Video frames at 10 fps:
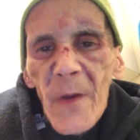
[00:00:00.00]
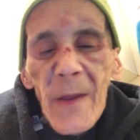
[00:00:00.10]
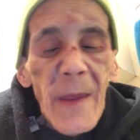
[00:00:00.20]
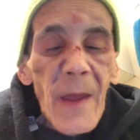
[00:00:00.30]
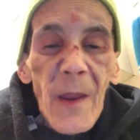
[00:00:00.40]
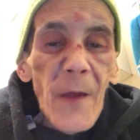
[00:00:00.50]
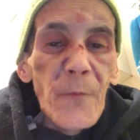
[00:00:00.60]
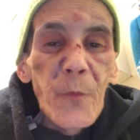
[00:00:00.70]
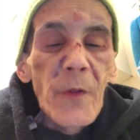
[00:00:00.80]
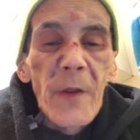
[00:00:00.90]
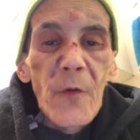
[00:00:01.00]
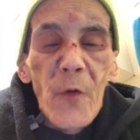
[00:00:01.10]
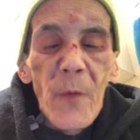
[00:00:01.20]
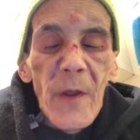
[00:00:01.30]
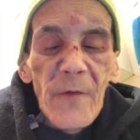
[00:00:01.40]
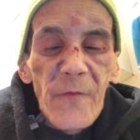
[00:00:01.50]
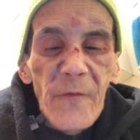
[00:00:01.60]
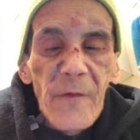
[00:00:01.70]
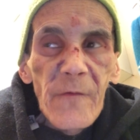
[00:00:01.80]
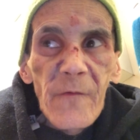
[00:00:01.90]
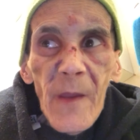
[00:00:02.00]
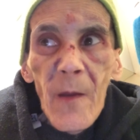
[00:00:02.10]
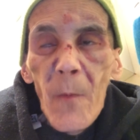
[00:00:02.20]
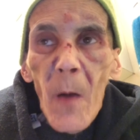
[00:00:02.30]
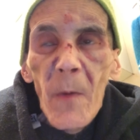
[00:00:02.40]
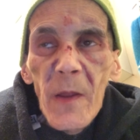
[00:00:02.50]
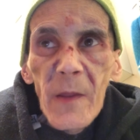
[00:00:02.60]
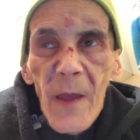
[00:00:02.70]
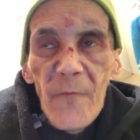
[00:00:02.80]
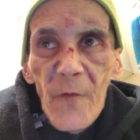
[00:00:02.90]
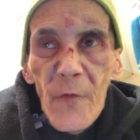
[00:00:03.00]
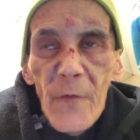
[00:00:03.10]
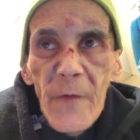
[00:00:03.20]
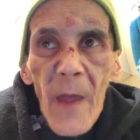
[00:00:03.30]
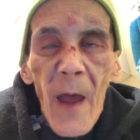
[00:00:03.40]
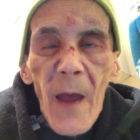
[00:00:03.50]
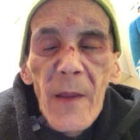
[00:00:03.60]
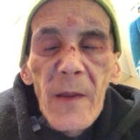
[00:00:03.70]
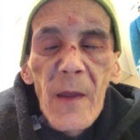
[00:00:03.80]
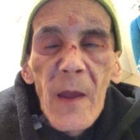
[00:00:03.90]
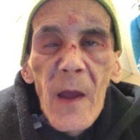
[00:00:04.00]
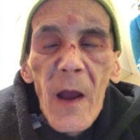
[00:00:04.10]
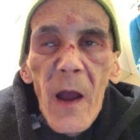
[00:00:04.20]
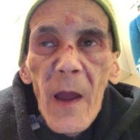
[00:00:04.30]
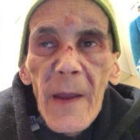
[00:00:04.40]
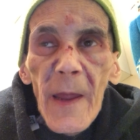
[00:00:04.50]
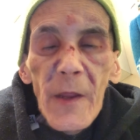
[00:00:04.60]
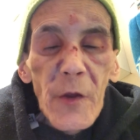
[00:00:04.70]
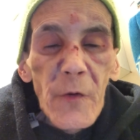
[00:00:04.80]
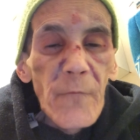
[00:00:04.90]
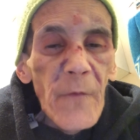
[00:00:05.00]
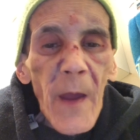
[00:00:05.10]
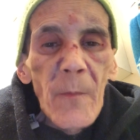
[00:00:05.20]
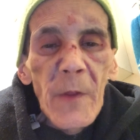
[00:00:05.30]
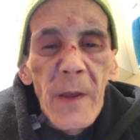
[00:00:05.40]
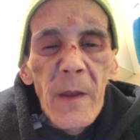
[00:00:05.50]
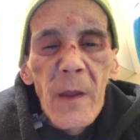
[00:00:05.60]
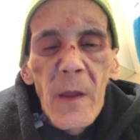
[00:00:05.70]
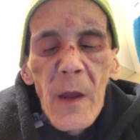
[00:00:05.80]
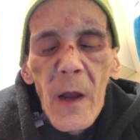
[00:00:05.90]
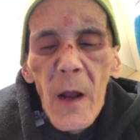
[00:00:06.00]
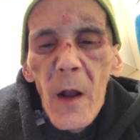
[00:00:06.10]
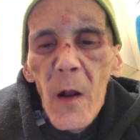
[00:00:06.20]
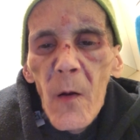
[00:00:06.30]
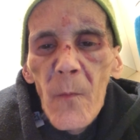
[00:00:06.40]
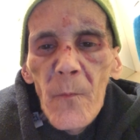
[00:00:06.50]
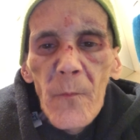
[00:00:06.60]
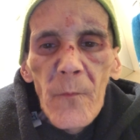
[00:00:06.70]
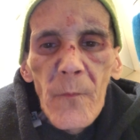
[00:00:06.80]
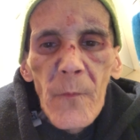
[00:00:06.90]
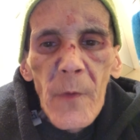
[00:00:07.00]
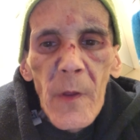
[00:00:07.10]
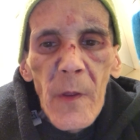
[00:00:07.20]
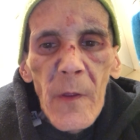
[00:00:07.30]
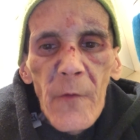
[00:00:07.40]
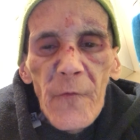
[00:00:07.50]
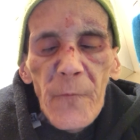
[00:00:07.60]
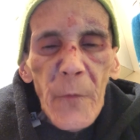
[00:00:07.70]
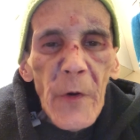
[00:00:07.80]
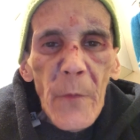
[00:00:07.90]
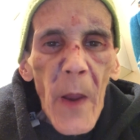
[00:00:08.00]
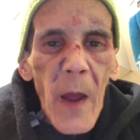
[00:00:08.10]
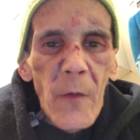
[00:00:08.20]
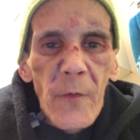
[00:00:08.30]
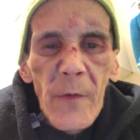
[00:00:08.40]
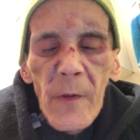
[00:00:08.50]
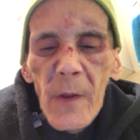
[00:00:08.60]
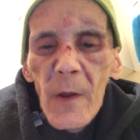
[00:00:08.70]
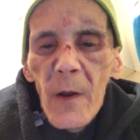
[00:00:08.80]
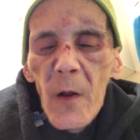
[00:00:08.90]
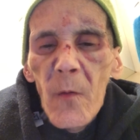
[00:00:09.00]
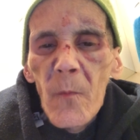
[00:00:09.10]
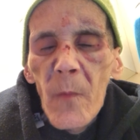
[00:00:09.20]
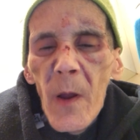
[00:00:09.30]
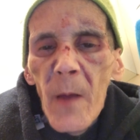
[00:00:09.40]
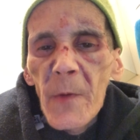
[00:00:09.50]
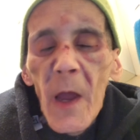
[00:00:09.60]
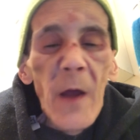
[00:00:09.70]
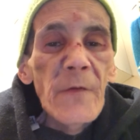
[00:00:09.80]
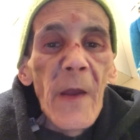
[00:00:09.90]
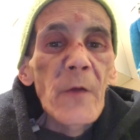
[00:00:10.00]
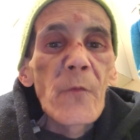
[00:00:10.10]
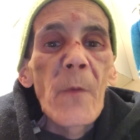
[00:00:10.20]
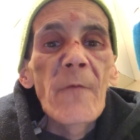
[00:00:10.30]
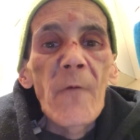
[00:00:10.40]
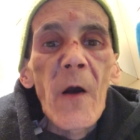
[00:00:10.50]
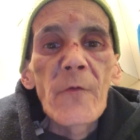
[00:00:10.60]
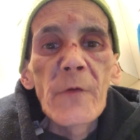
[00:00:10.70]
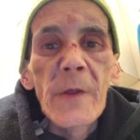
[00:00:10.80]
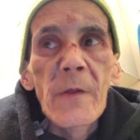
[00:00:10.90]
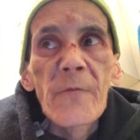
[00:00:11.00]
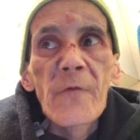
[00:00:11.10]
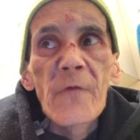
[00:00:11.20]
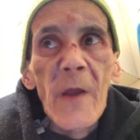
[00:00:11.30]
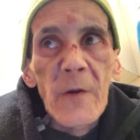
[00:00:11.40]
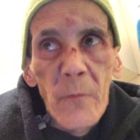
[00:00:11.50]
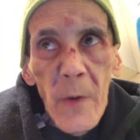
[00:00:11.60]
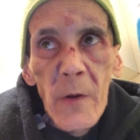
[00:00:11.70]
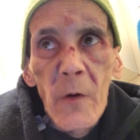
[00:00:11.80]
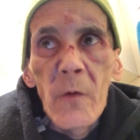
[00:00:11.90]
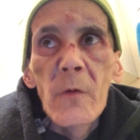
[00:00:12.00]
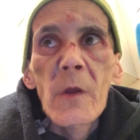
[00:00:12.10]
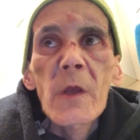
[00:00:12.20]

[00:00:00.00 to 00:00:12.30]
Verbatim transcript: again, I really don't know what else to say about my life other than that. I got a good family. Um, they're spread around. Um, I'm in contact with my father. He lives in Sacramento.